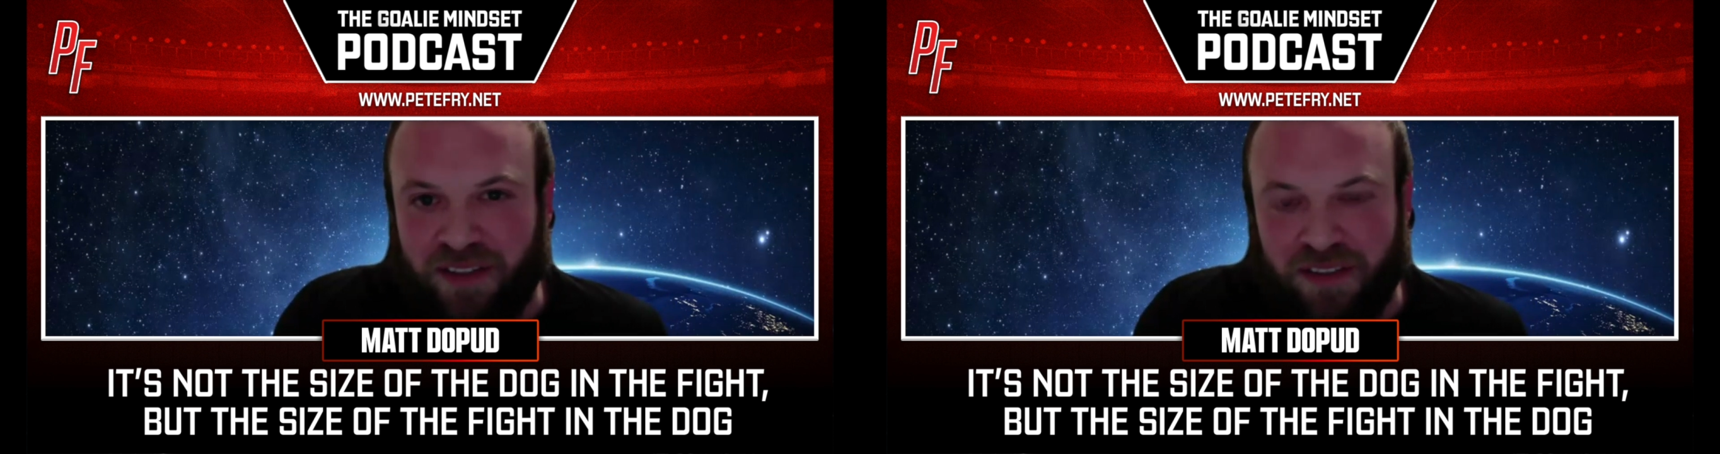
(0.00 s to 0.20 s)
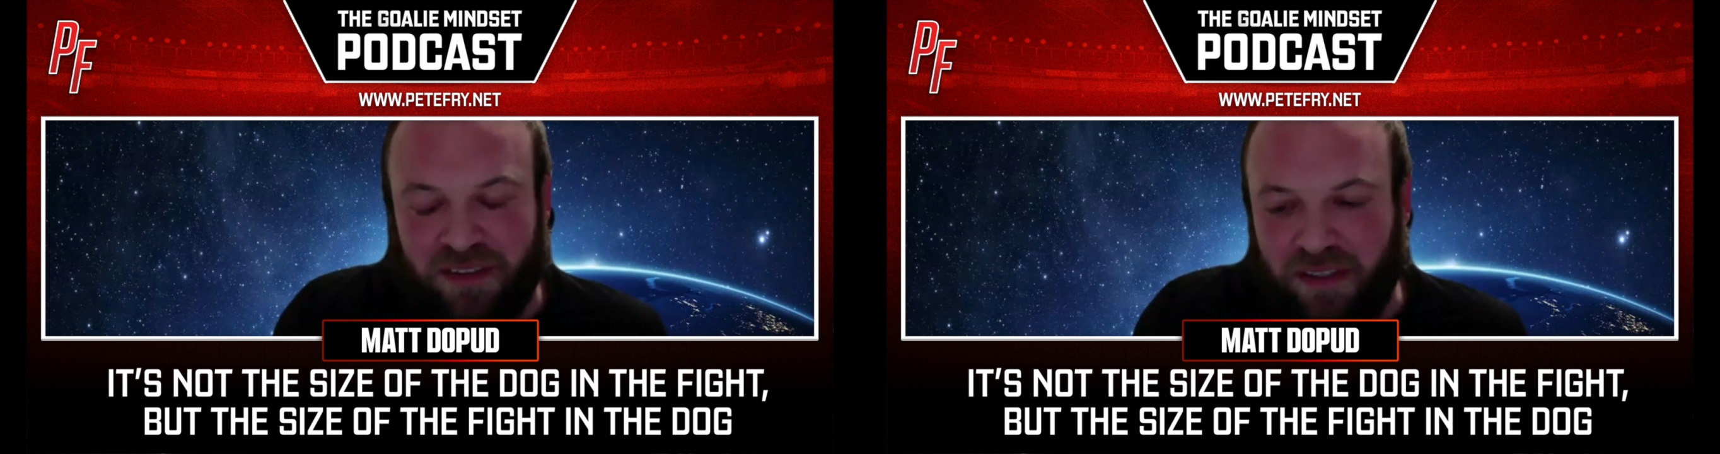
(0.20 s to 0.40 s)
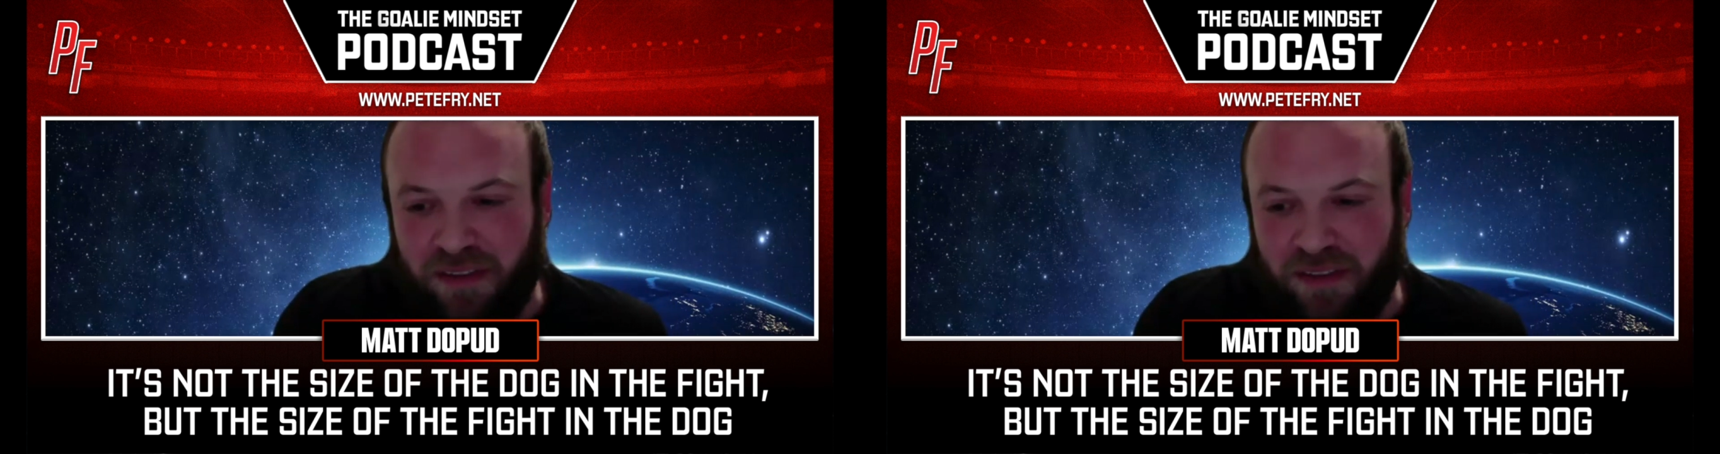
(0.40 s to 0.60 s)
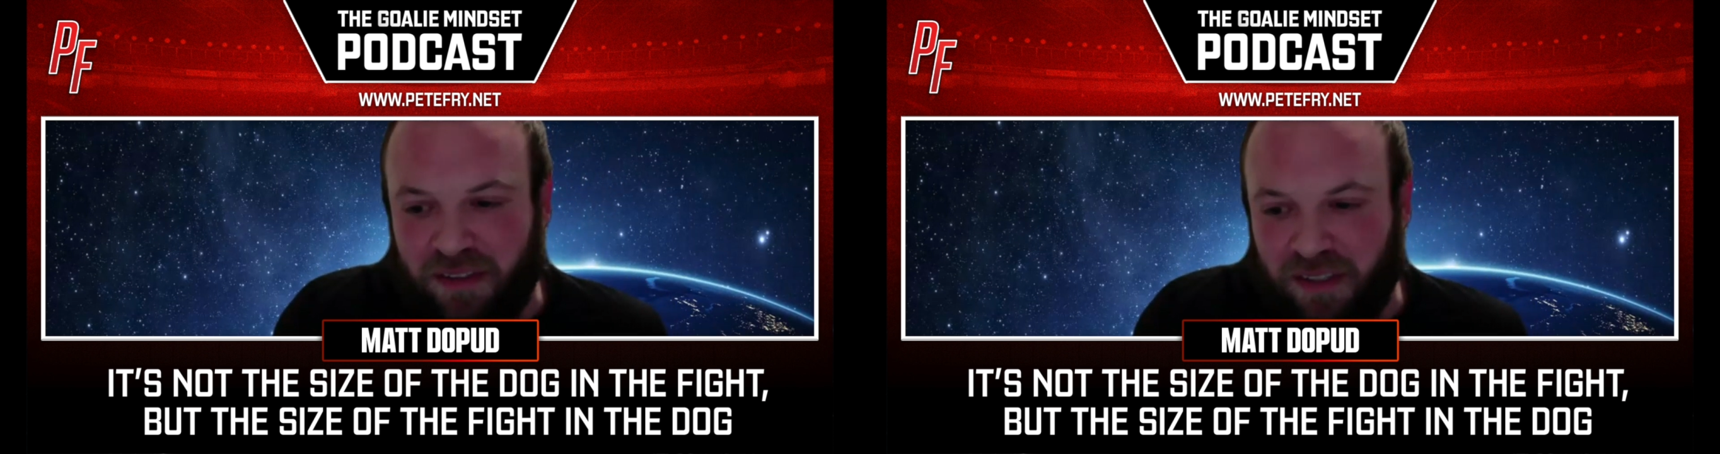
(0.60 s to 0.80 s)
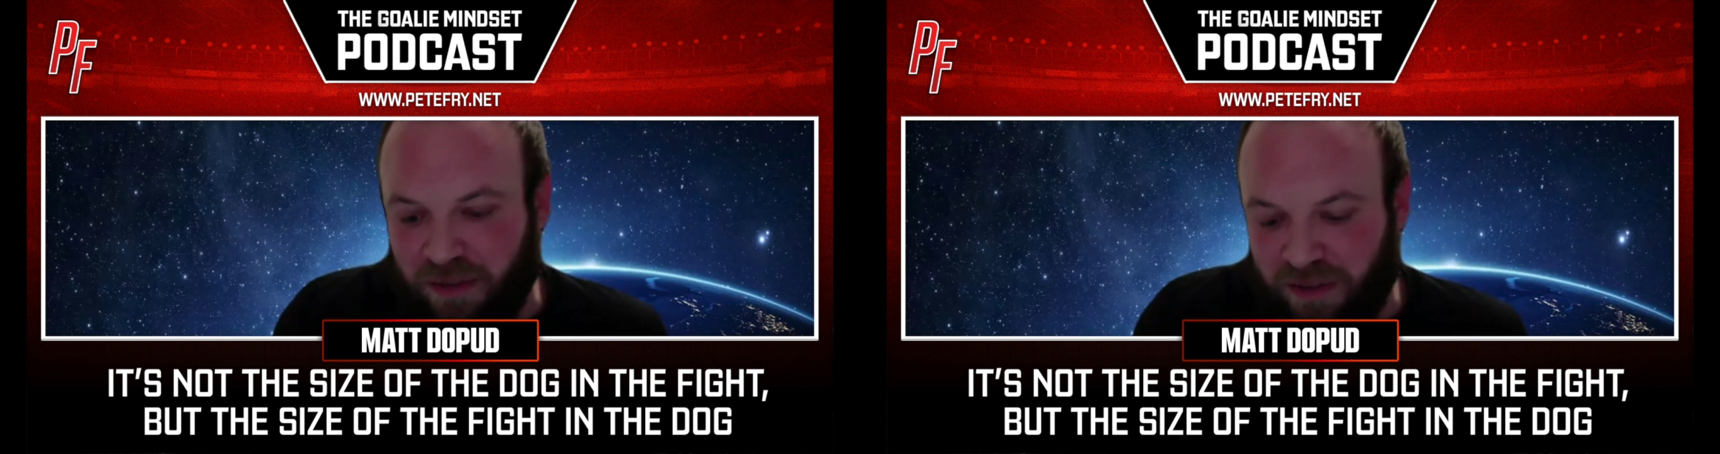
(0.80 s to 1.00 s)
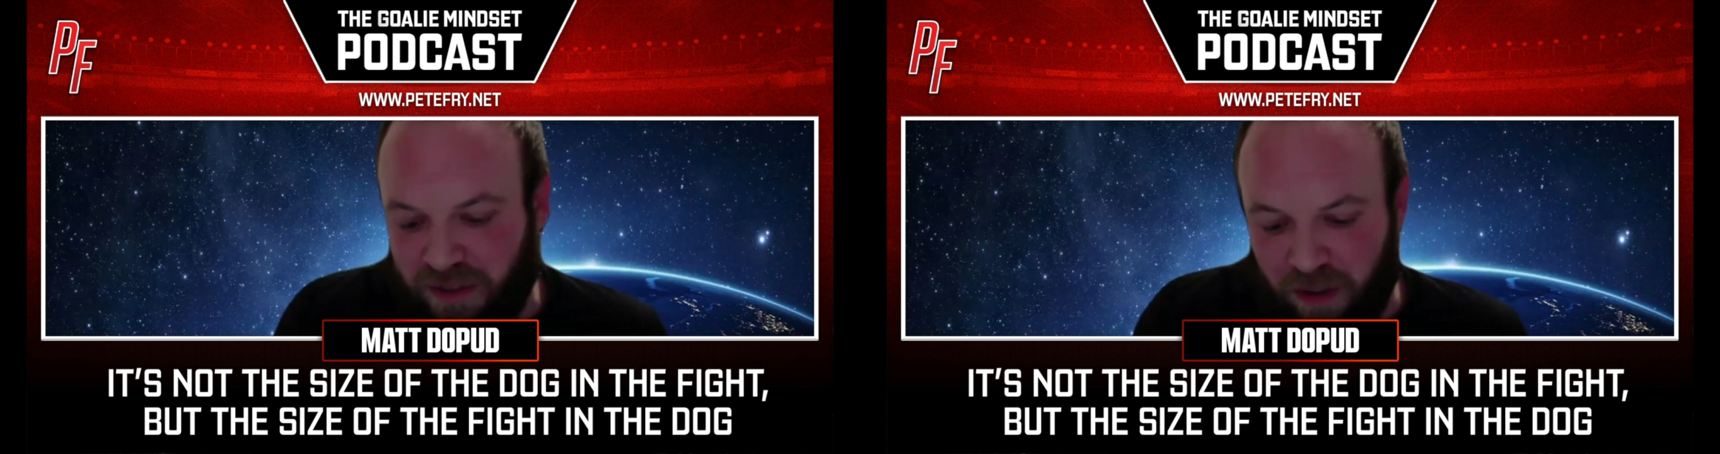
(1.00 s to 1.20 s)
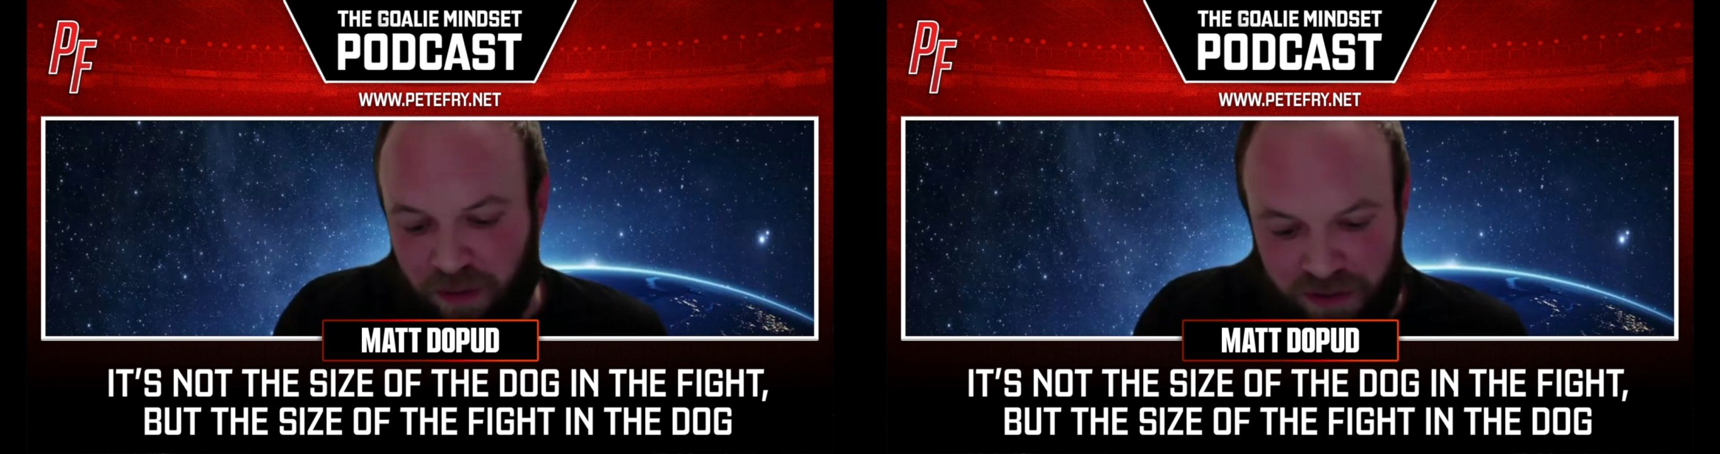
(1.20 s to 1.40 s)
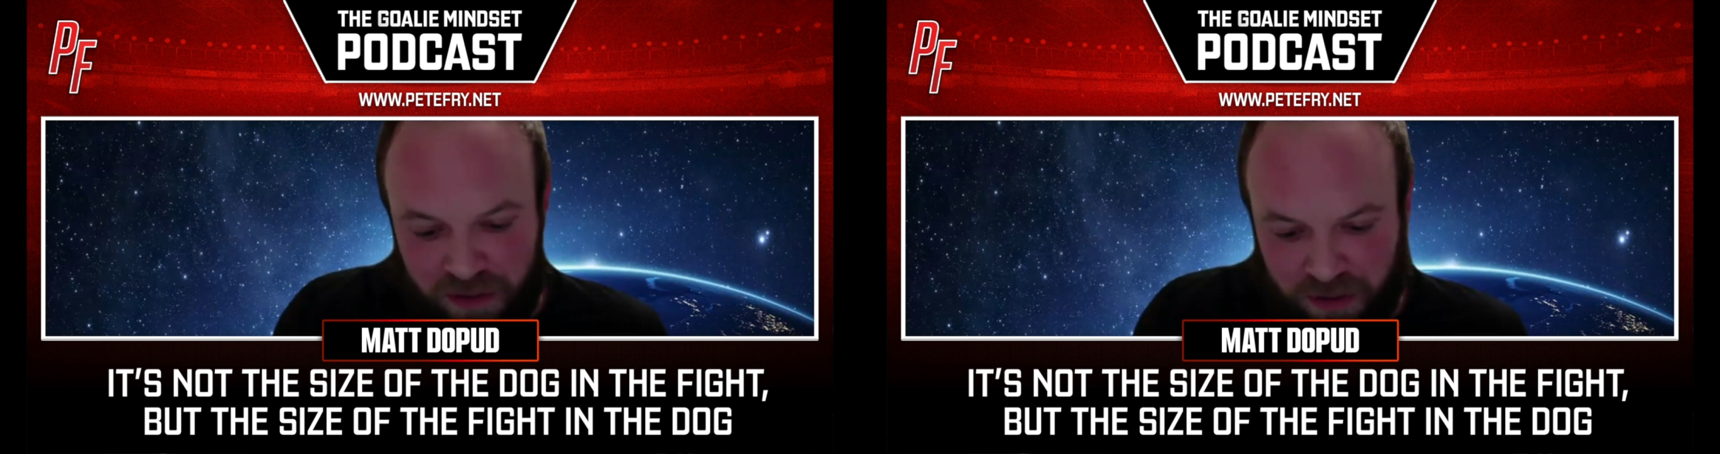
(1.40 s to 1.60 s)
And I always tell him, I said,